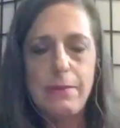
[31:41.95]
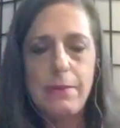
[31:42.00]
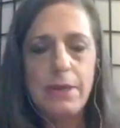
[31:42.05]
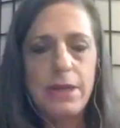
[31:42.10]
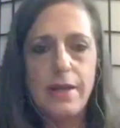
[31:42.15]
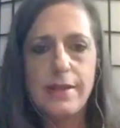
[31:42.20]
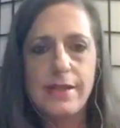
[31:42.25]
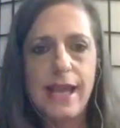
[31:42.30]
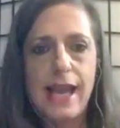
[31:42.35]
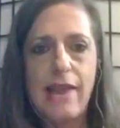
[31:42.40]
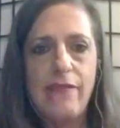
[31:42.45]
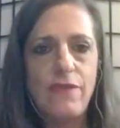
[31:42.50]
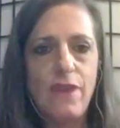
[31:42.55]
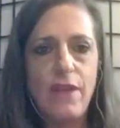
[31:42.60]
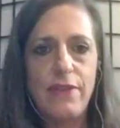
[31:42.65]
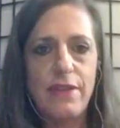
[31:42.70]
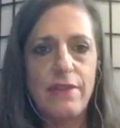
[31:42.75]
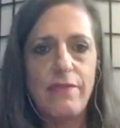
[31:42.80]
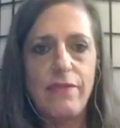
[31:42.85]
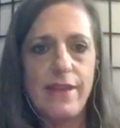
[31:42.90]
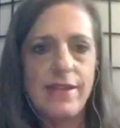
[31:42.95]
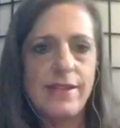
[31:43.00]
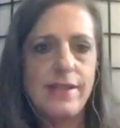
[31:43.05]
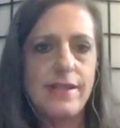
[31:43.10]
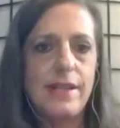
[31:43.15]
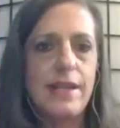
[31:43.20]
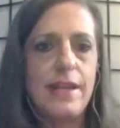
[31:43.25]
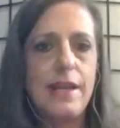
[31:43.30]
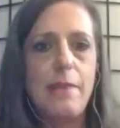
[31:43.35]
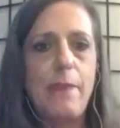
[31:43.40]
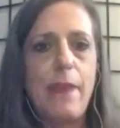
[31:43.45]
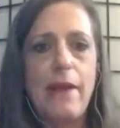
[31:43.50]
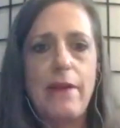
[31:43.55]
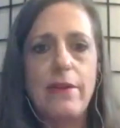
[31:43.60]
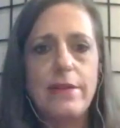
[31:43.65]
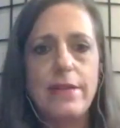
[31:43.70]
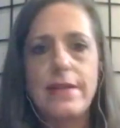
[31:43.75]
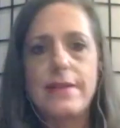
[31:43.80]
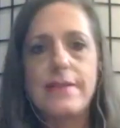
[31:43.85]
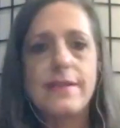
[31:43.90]
because I have nothing vested in a
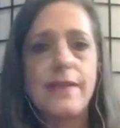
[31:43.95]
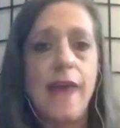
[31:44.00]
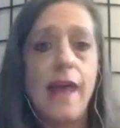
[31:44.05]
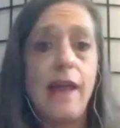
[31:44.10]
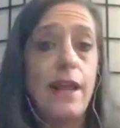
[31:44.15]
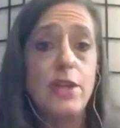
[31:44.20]
parenting style